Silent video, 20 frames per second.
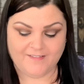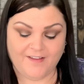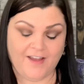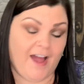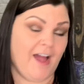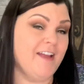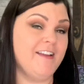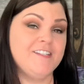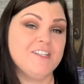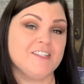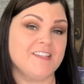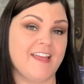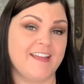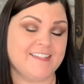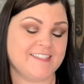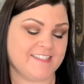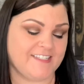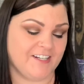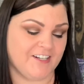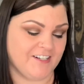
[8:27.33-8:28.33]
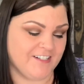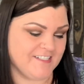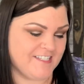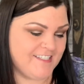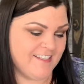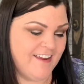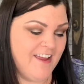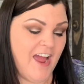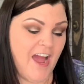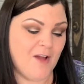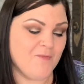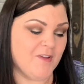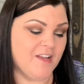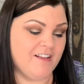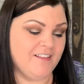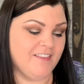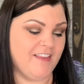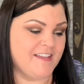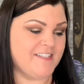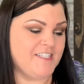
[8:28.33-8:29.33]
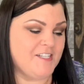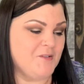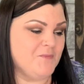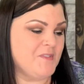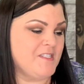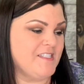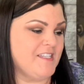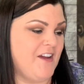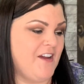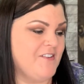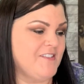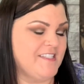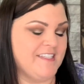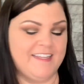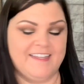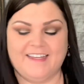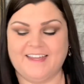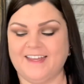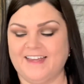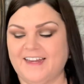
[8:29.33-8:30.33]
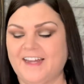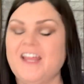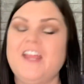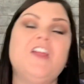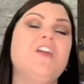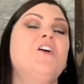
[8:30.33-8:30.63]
I just like stickers. I've been collecting them since I was a kid,